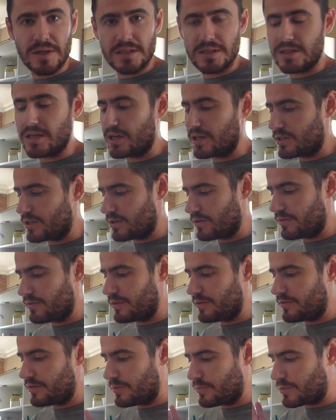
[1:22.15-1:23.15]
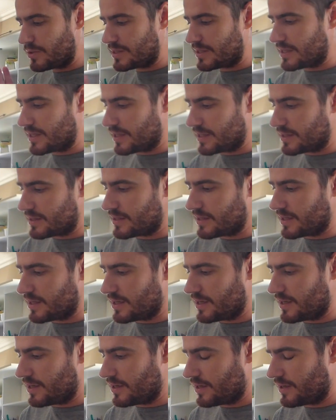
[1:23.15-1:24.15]
my starter,
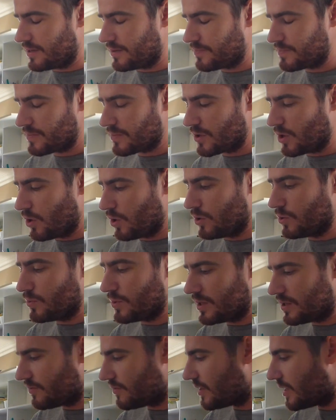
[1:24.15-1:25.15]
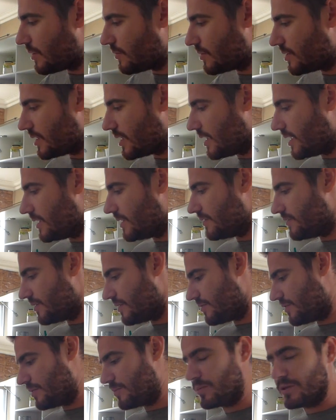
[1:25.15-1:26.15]
50% whole wheat flour and
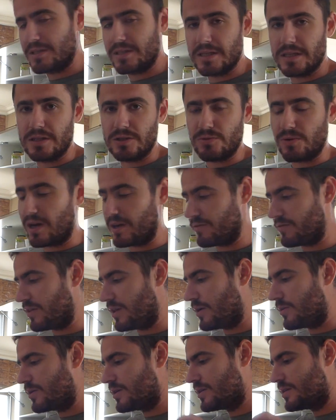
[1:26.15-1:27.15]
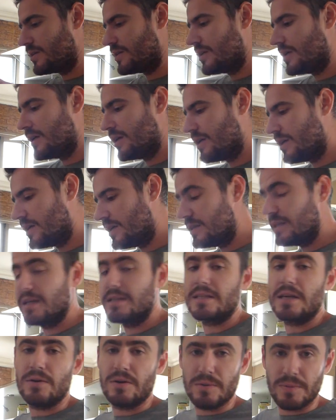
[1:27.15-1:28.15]
50% rye flour.
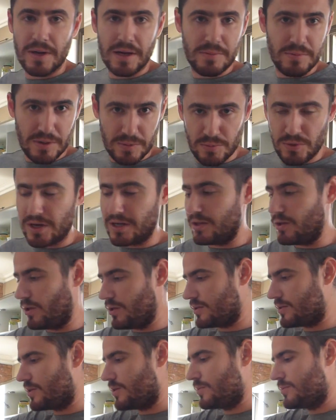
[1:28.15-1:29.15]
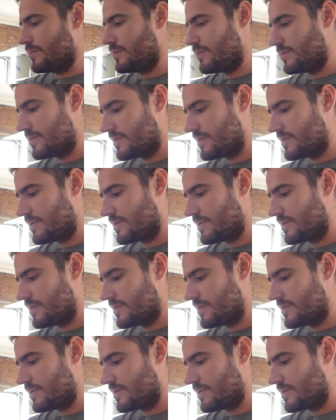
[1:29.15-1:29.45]
That's how I make my bread also.